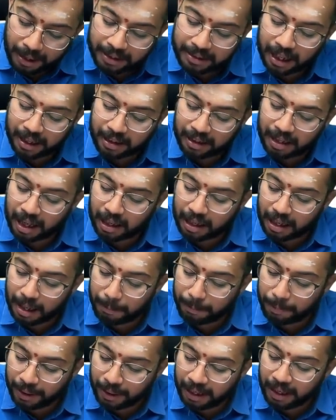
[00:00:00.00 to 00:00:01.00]
sector
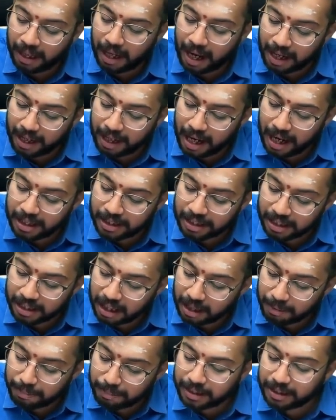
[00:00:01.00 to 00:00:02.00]
company engaged in the
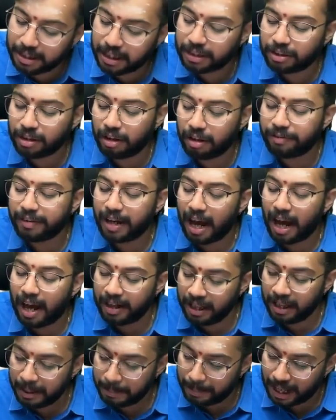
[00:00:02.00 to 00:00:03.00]
business of
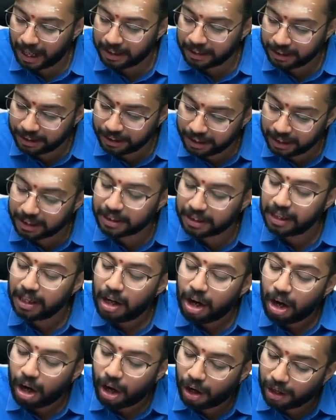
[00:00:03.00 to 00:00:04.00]
carrying passengers
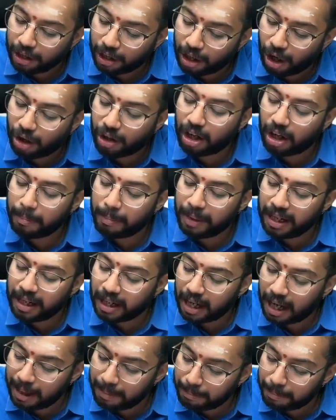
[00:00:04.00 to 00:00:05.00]
or government,
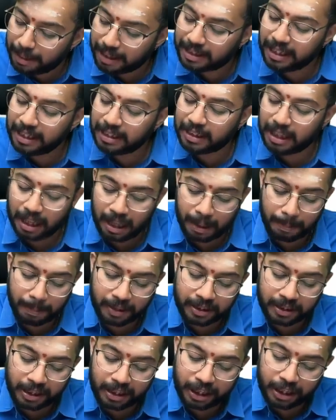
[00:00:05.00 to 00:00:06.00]
embassies,
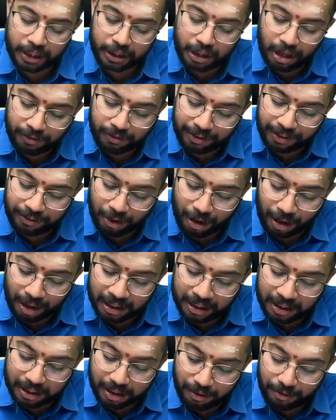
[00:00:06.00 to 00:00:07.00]
representation of a
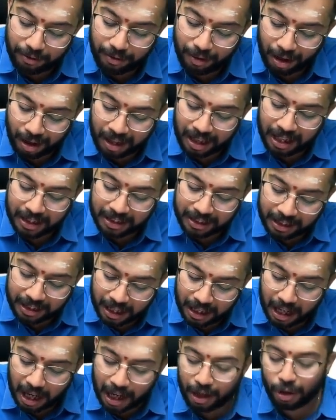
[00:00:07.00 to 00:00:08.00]
foreign estate
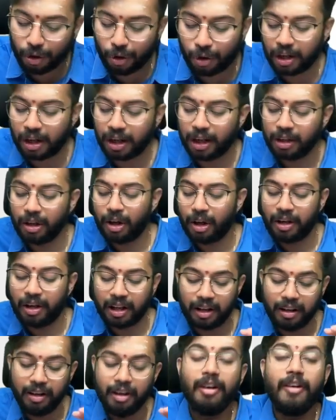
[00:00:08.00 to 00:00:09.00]
and local authority,
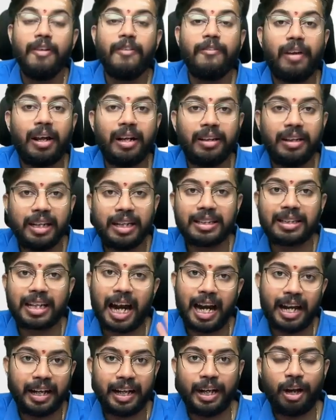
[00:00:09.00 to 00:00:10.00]
for these
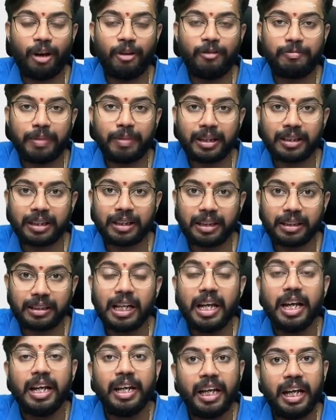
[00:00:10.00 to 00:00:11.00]
category of persons,
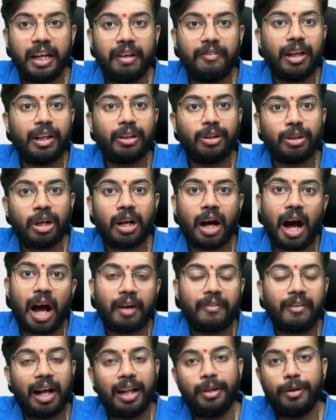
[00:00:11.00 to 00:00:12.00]
even though car
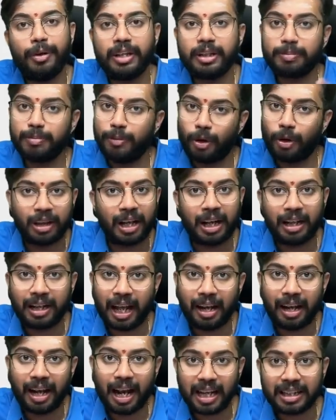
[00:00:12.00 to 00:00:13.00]
value is more than
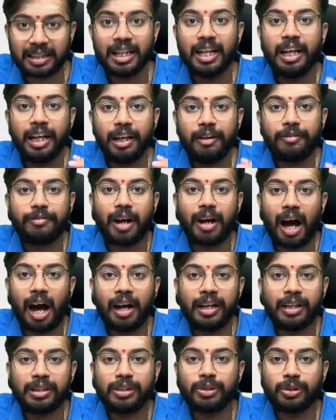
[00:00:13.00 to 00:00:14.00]
10 lakhs, if car
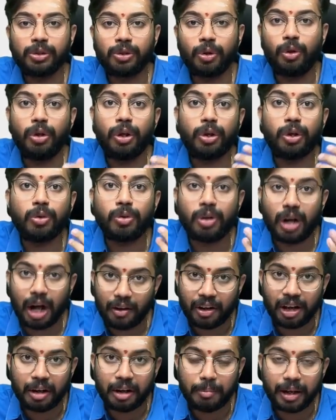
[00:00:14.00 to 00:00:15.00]
is sold to
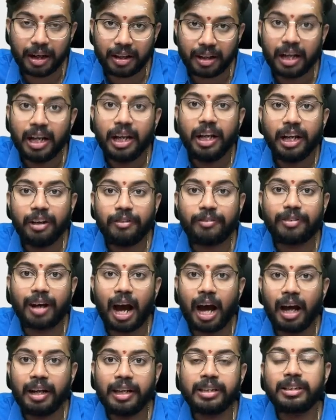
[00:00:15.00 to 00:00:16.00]
government, if
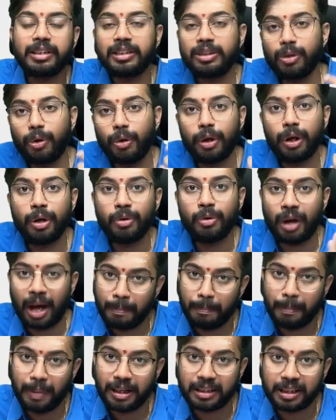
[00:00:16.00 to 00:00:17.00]
car is sold to
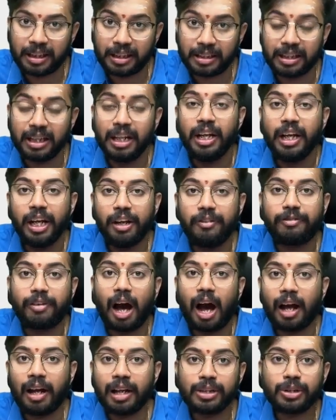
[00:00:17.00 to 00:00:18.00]
embassies, if
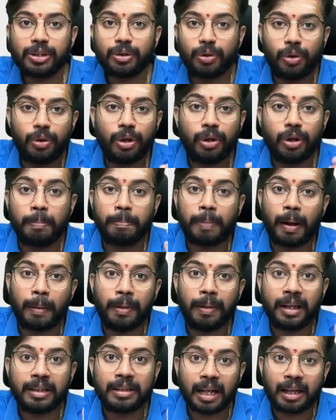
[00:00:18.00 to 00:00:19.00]
car is sold to
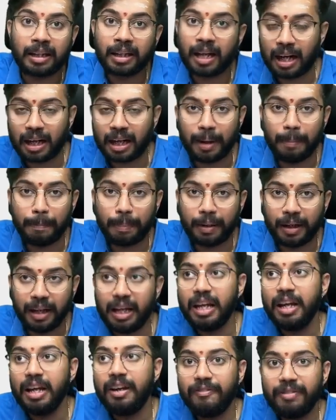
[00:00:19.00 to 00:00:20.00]
public sector
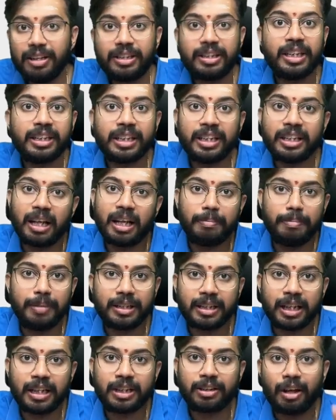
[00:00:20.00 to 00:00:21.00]
company which is in the
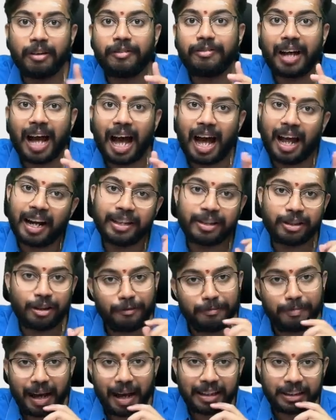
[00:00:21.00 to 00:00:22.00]
business of carriage of
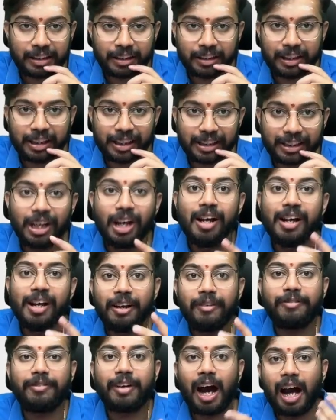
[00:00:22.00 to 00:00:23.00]
passengers,
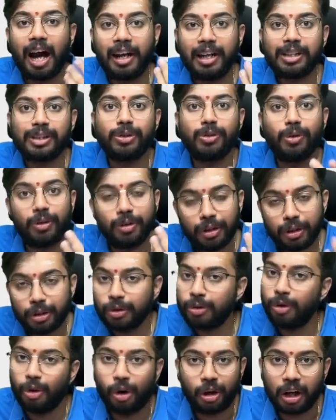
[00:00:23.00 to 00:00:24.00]
if car is sold to
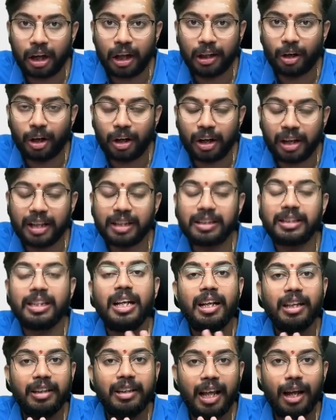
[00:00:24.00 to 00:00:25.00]
local authorities,
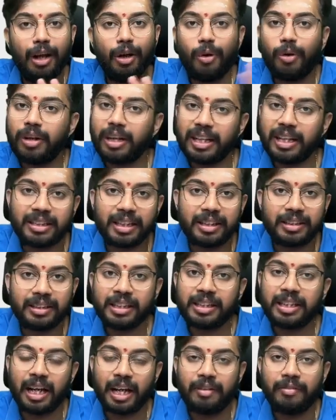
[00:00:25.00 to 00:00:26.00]
then no TCS is
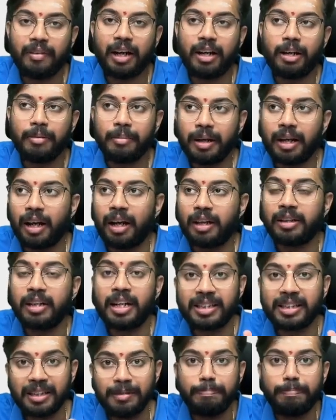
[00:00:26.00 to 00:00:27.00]
required to be collected.
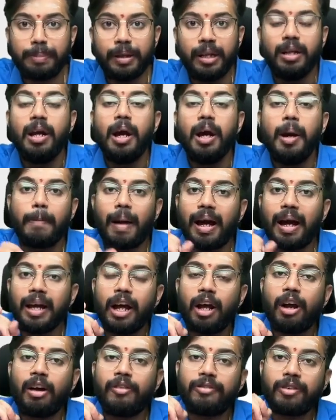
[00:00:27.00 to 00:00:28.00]
Simple. Buyer
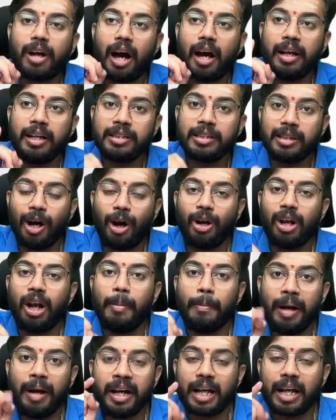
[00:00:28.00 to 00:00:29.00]
of car is
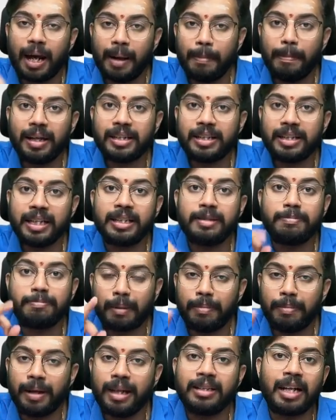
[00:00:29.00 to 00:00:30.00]
government, embassies,
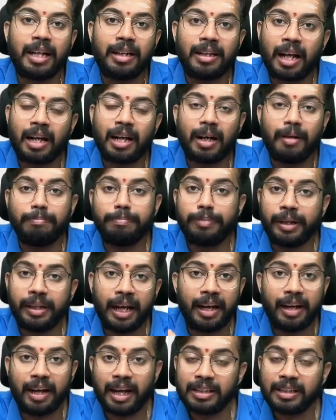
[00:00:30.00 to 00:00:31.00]
public sector company
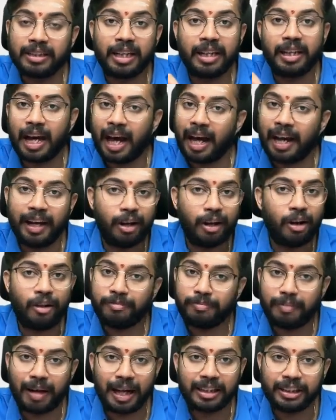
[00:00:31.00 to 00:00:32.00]
engaged in carrying of
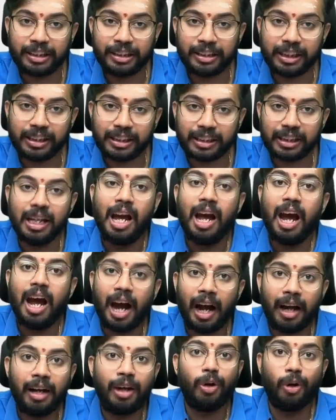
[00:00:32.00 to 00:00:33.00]
passengers
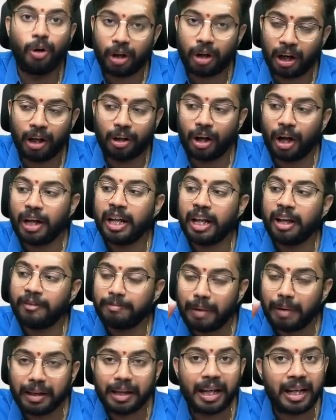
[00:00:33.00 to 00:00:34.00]
and local authority. If
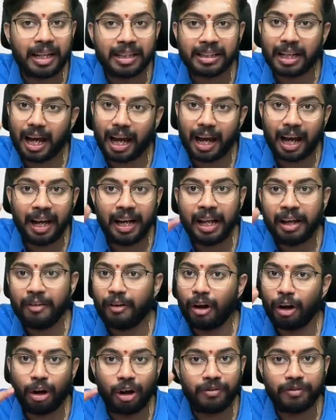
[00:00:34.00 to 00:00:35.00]
buyer is any
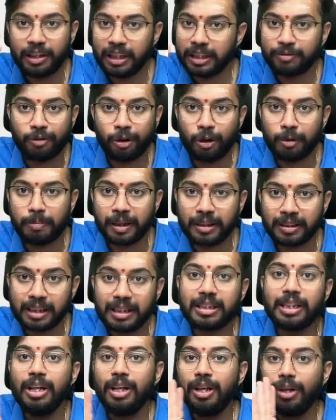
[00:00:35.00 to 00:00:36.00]
one of these four persons,
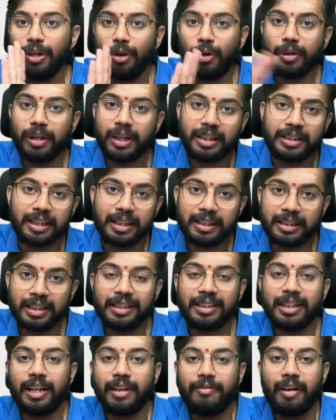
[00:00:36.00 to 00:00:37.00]
no TCS is
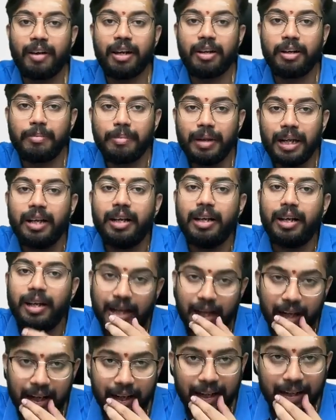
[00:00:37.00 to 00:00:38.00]
required to be
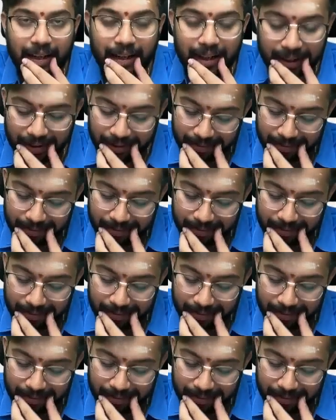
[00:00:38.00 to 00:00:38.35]
collected.